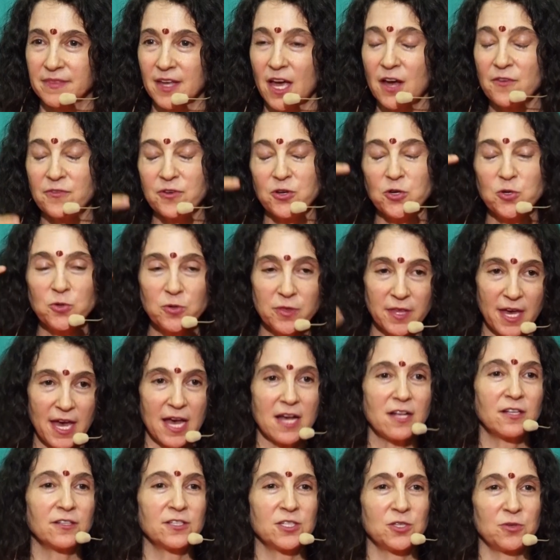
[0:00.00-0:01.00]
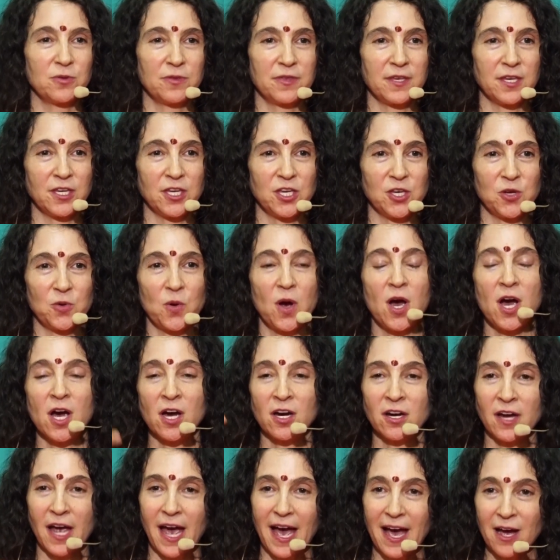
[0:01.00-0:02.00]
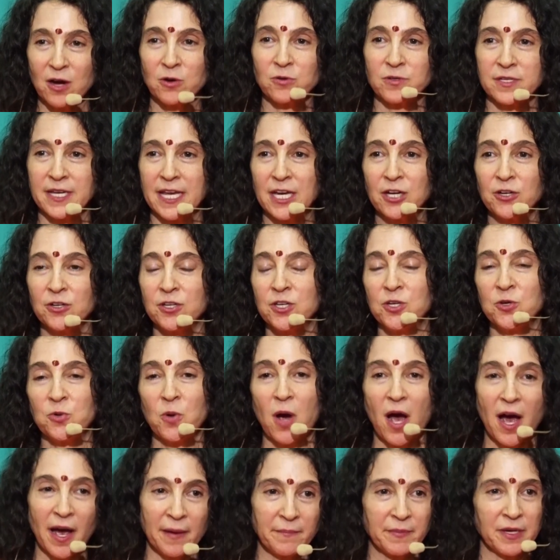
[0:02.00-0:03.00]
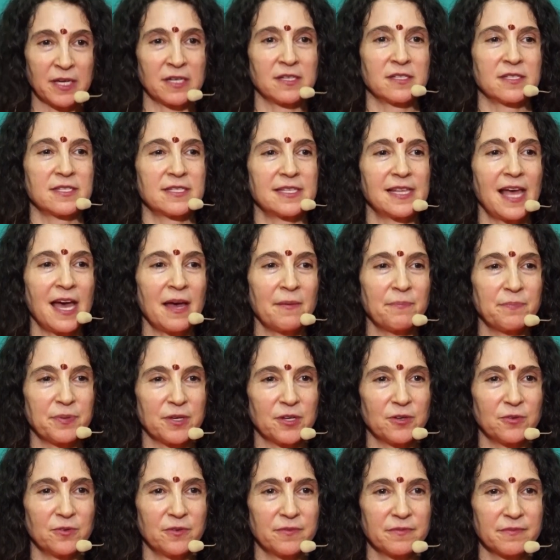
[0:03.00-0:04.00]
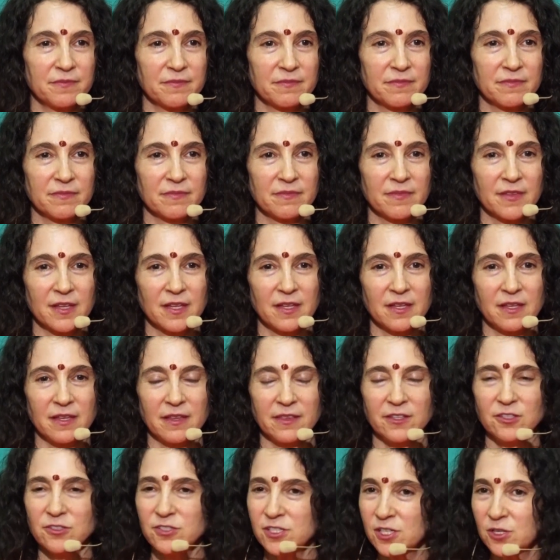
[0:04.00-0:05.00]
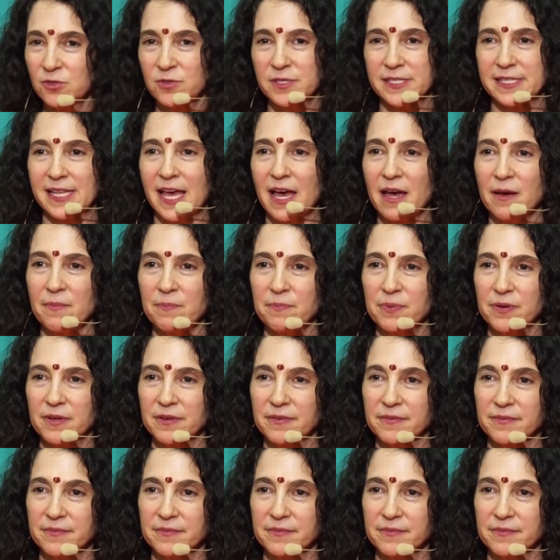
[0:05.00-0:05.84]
of who the hell do you think you are, how dare you, I'm gonna slap you. There's no slap.